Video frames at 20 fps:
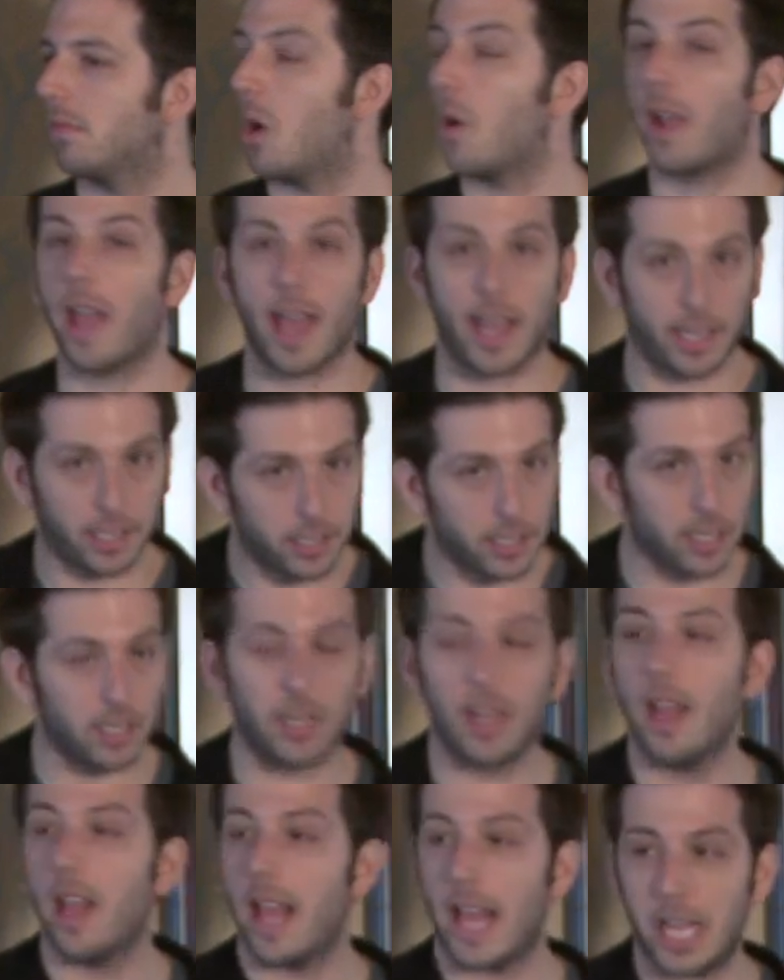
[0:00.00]
Okay,
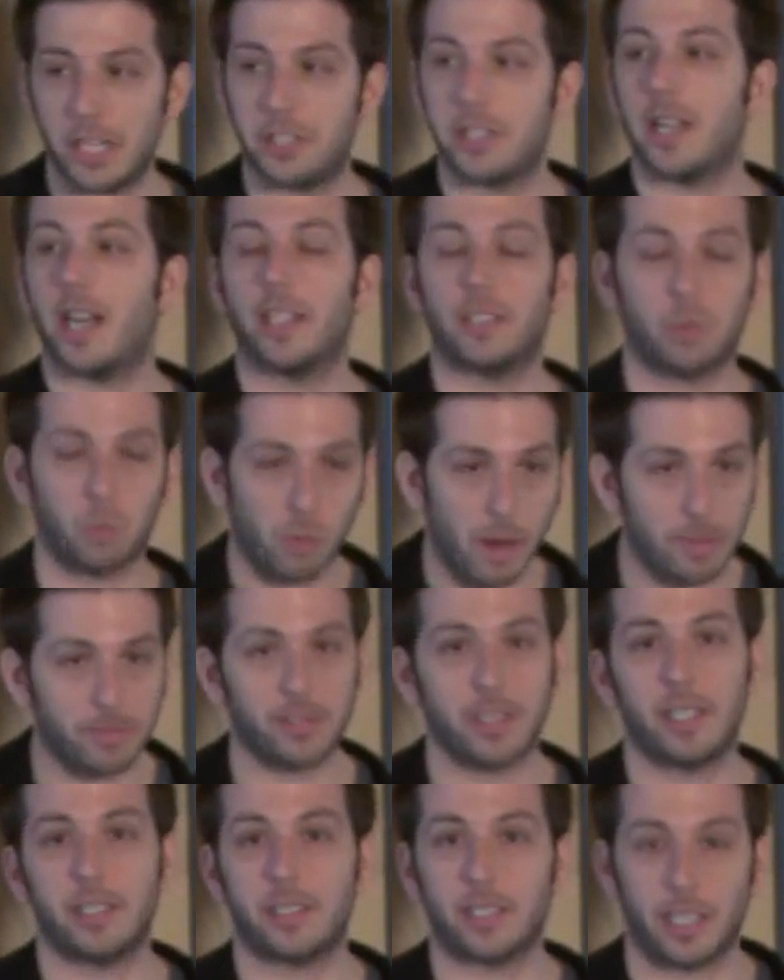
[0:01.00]
good. Headshots,
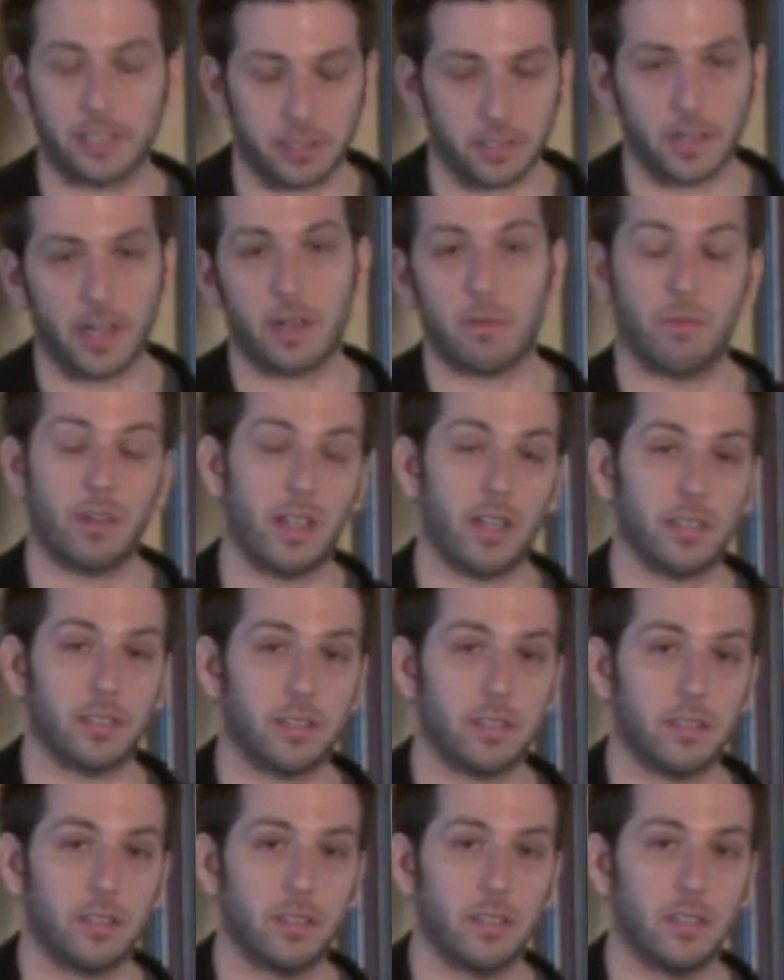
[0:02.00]
website shots, great. What
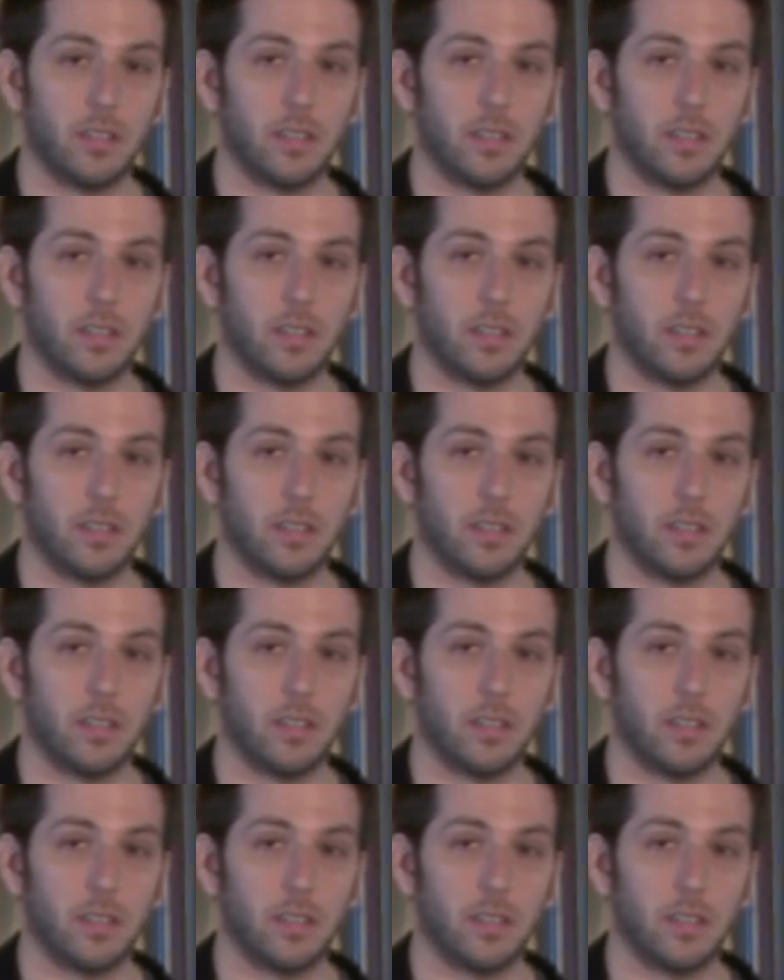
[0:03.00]
else?